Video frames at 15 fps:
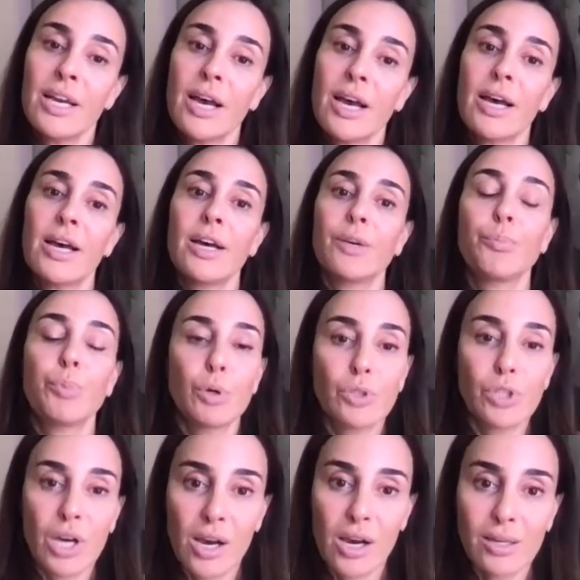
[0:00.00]
uh,
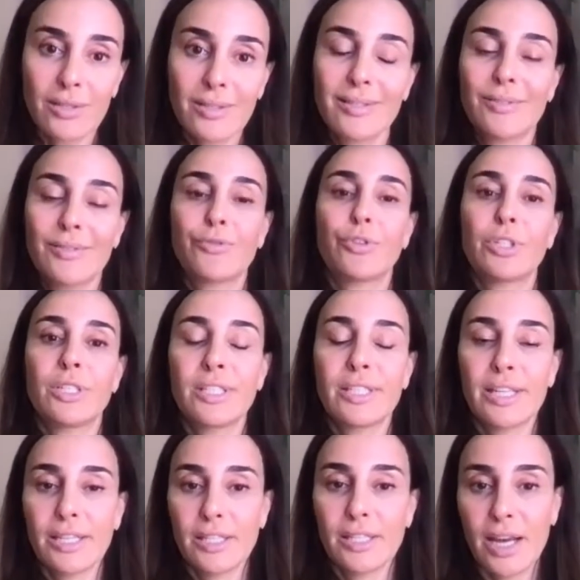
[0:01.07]
Botox, for
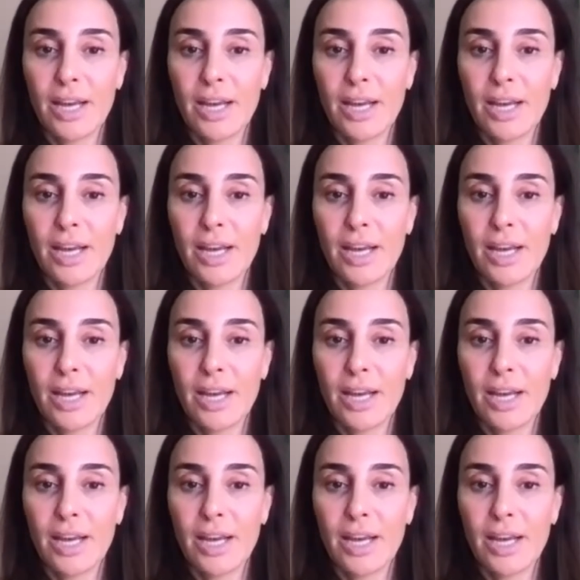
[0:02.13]
instance,